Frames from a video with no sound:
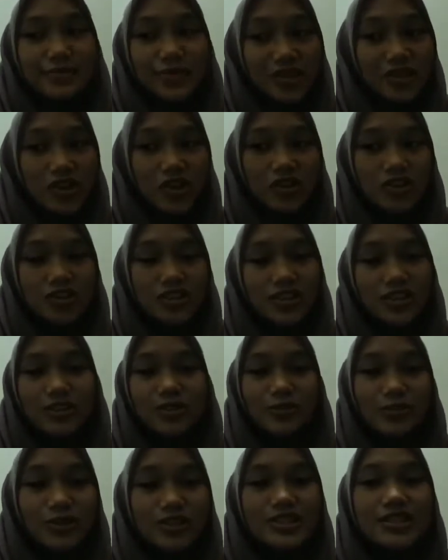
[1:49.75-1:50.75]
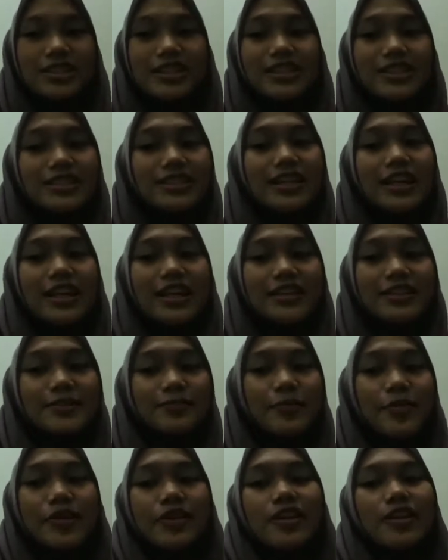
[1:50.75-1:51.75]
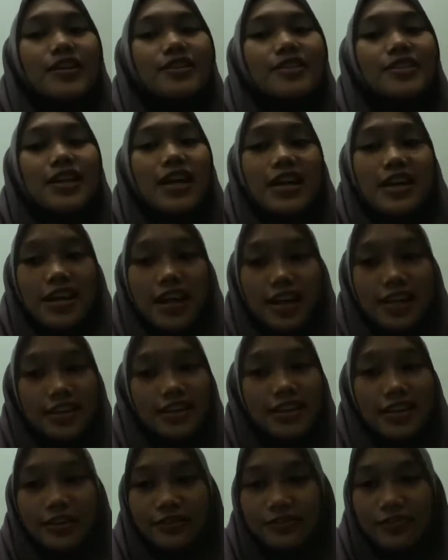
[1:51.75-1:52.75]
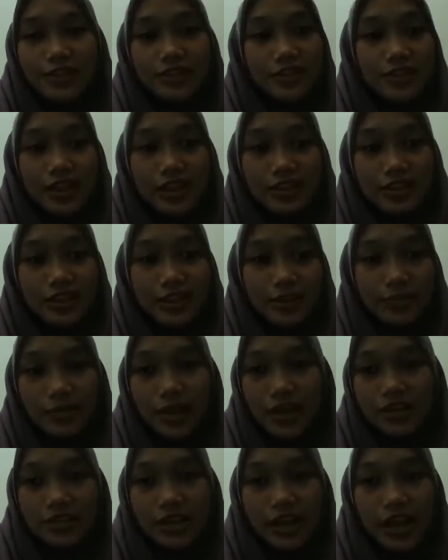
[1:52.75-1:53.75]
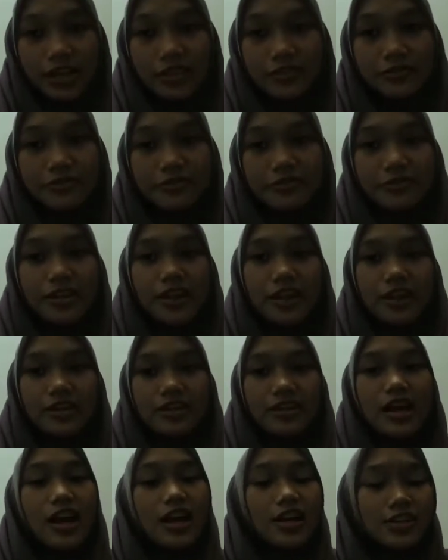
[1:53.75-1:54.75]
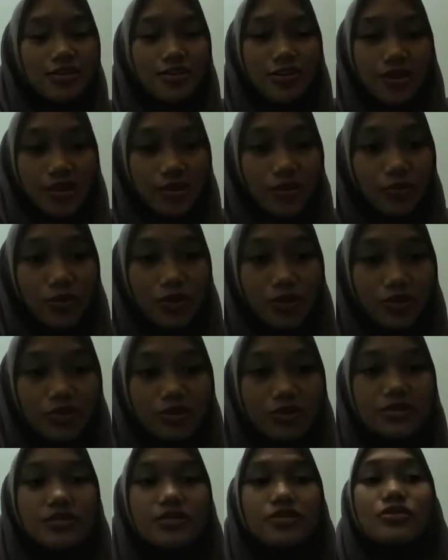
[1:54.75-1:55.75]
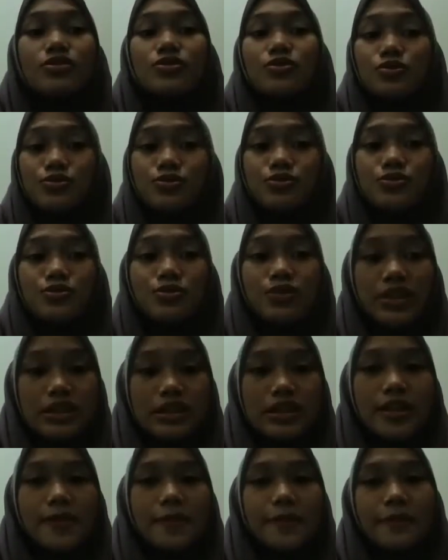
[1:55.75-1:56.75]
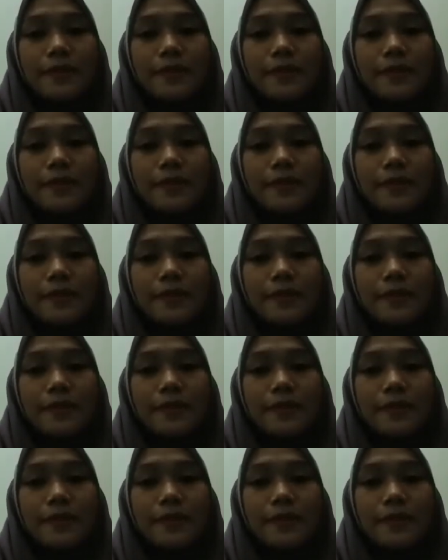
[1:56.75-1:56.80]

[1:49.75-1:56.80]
because it was an experience I had never done in my life and I really want to do it.